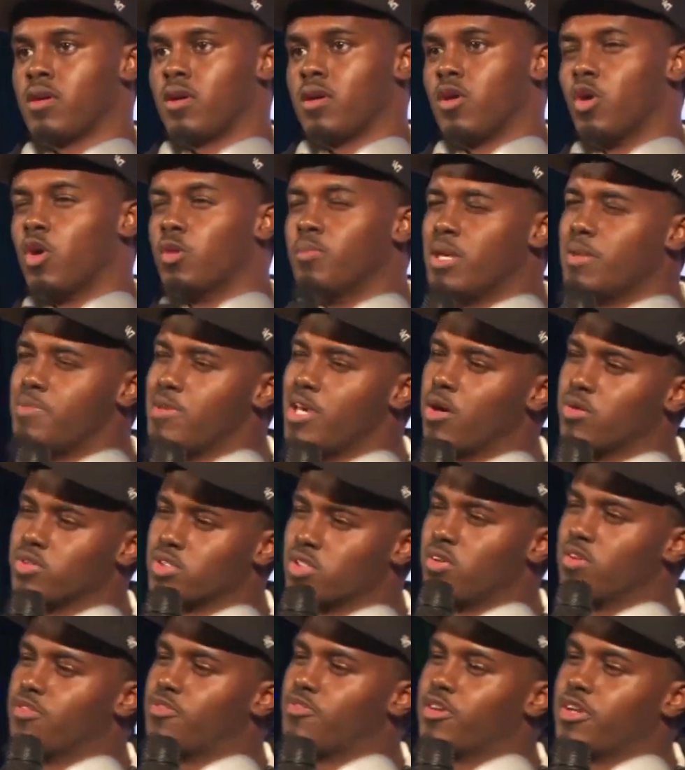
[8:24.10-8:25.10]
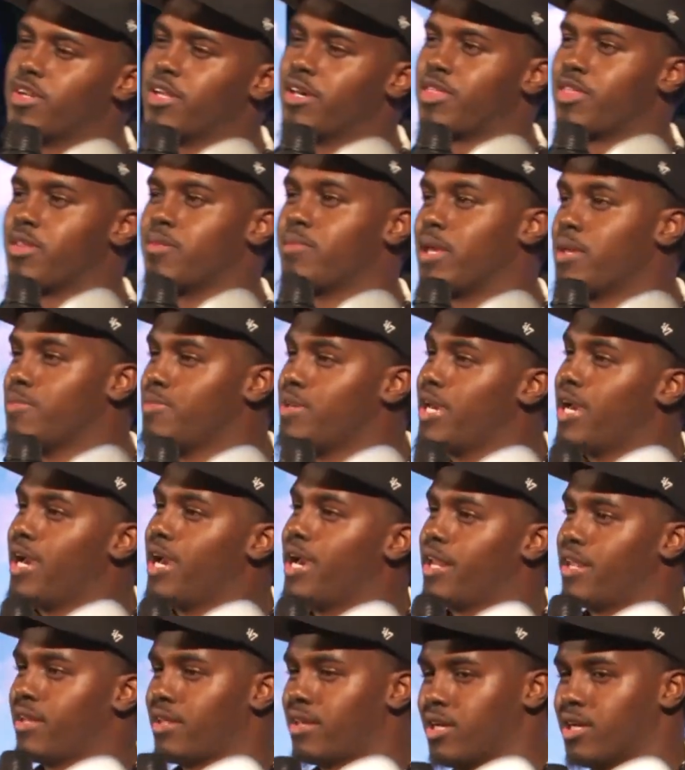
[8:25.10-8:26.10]
Or maybe I was good for nothing, maybe I
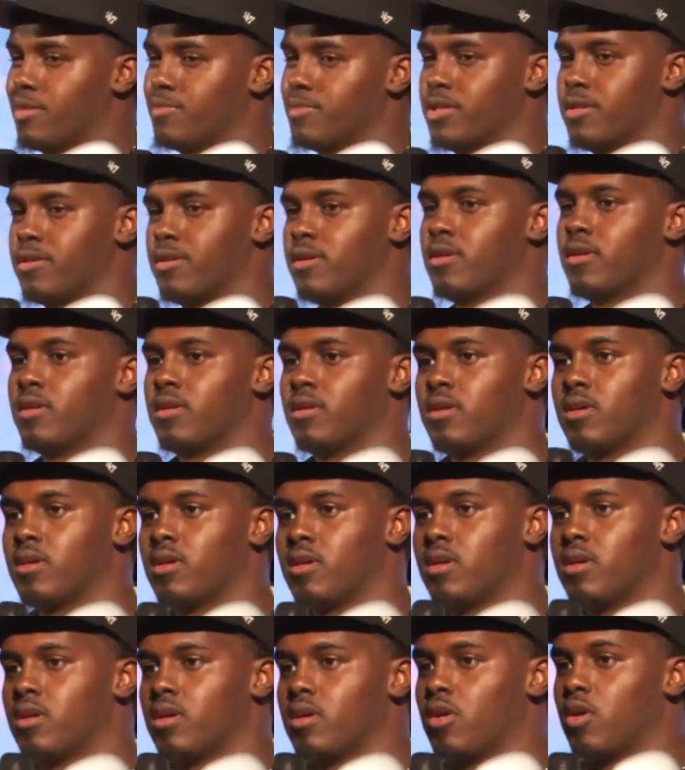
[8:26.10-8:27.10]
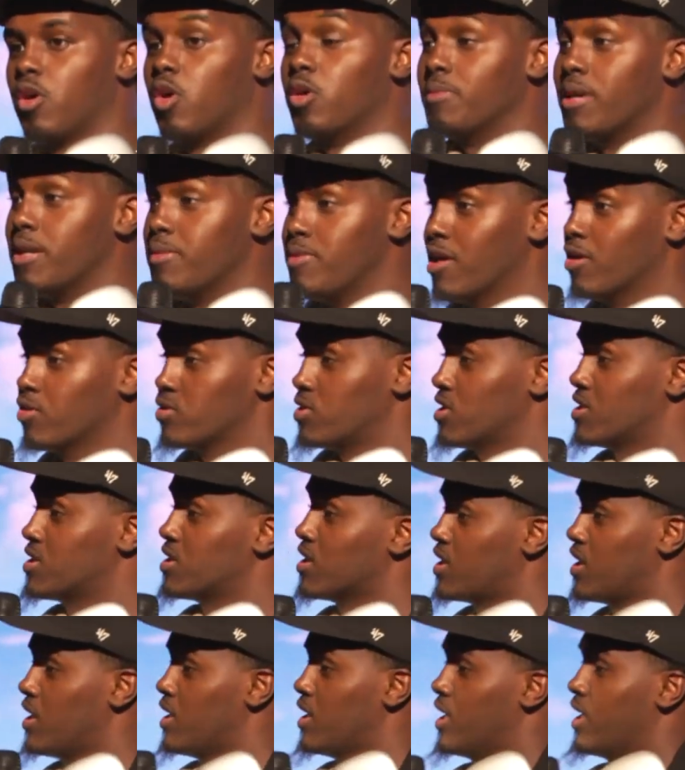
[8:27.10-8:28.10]
had it coming. Or maybe I was just a
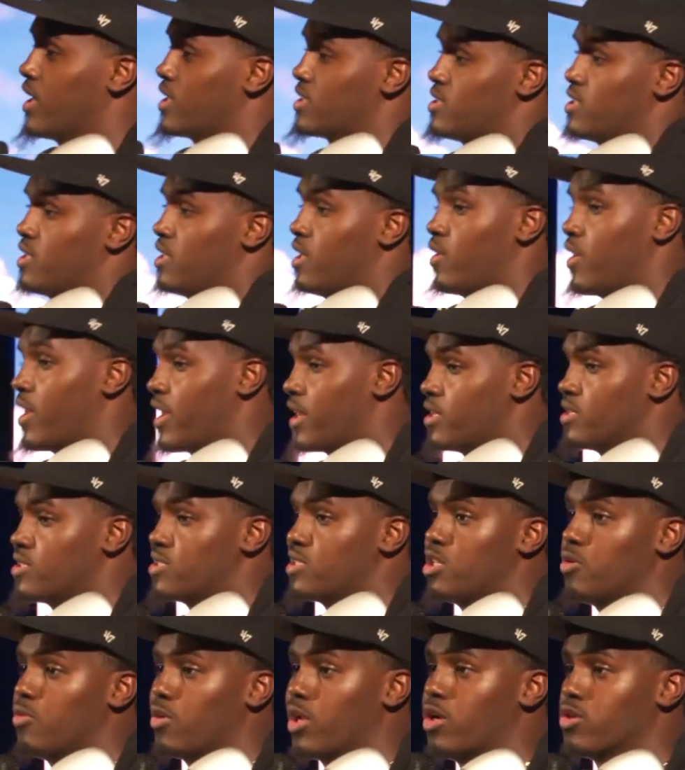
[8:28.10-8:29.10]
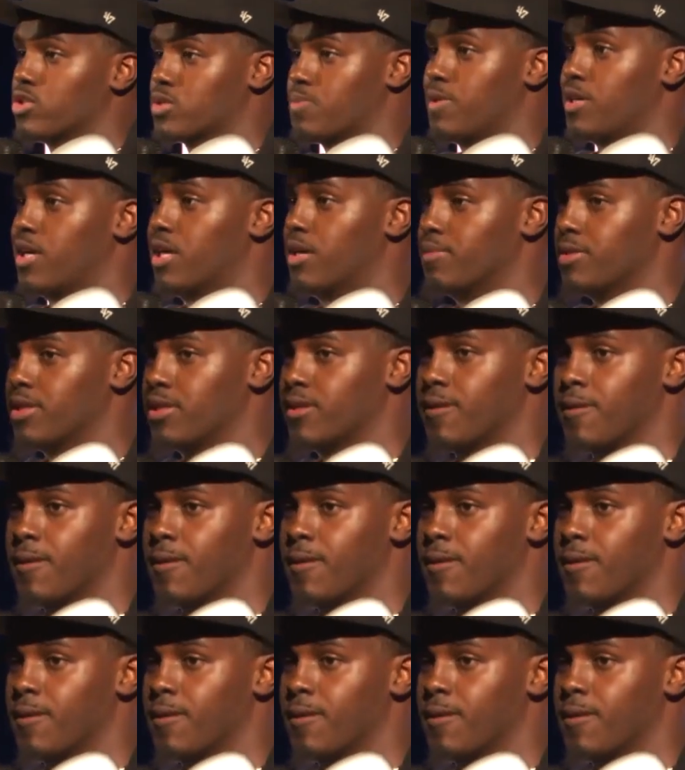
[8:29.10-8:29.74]
kid acting out, I didn't see what I was becoming.